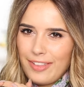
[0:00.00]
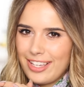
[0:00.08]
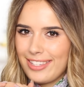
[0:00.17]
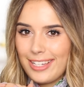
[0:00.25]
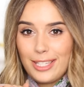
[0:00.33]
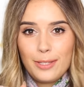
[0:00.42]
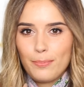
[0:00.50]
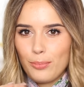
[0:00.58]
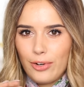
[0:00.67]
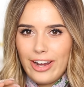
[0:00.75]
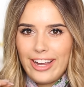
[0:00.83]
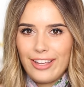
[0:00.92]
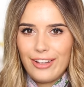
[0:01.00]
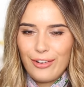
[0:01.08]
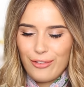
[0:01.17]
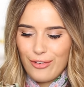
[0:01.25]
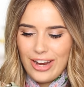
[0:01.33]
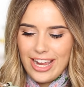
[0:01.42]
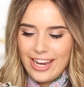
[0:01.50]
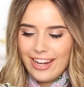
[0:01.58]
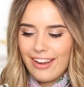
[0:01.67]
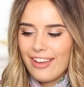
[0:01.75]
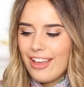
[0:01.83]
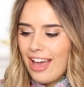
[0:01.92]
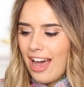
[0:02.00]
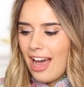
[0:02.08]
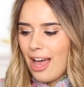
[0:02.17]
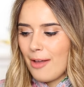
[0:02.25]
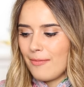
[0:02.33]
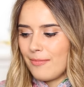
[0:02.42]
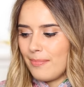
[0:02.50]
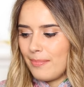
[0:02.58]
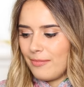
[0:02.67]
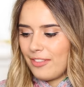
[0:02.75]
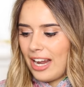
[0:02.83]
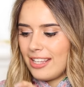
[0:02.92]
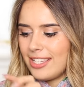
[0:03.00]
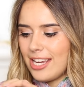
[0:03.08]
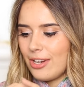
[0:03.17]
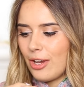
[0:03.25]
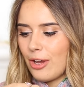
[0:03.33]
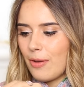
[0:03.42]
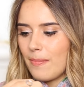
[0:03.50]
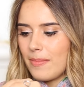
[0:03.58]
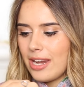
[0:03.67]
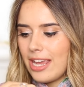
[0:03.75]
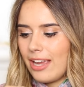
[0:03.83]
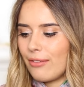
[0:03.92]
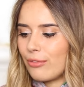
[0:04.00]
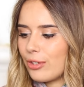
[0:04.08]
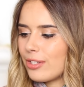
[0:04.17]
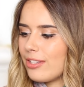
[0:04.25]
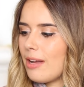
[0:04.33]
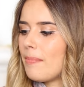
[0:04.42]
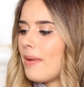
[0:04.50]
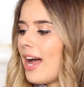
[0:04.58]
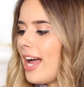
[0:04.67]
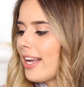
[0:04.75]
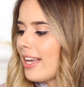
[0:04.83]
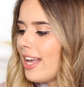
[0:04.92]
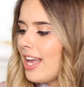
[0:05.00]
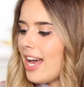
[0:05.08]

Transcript: I think it's like spring green um, Valentino mini Rockstud bag.